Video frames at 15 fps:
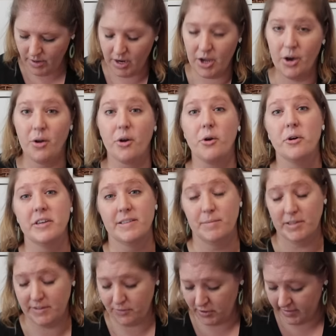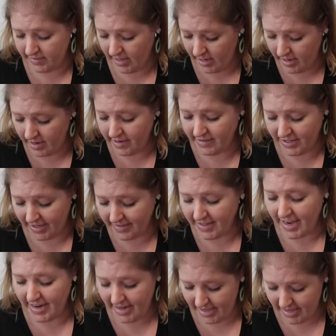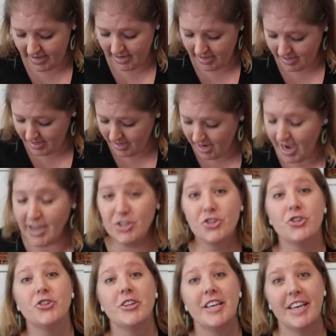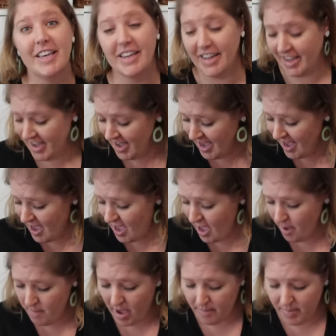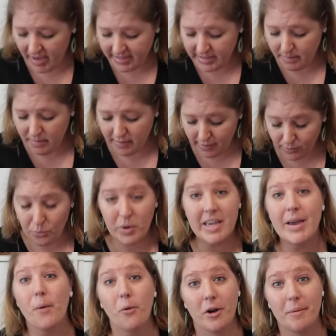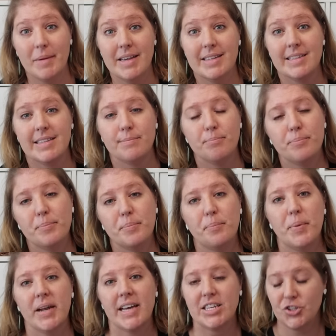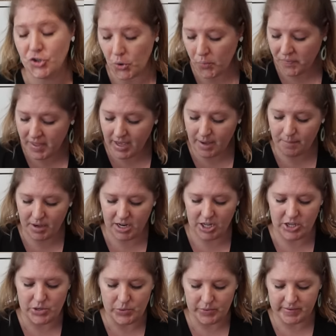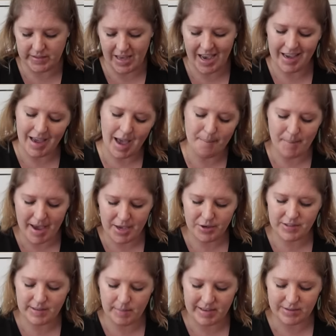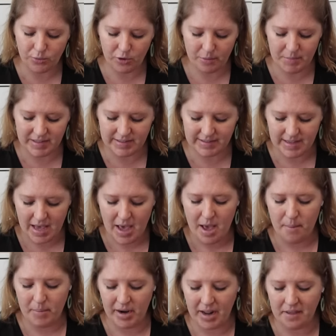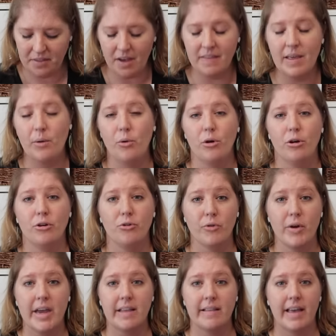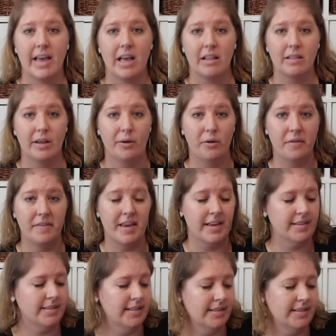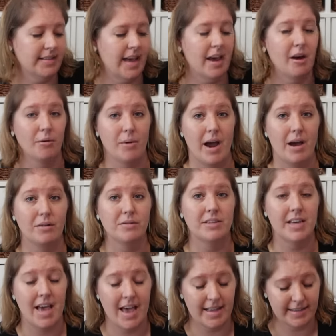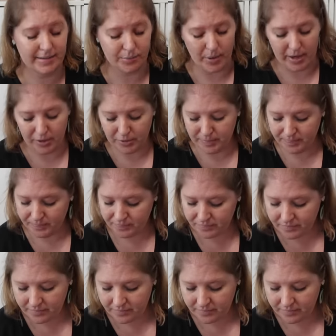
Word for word: we're gonna go to Christmas for a second because yes, I did. I sure did. Um, I picked up three ornaments, but I don't think I'm gonna use. I might use them as ornaments, but I thought they were great like little things to set around as well,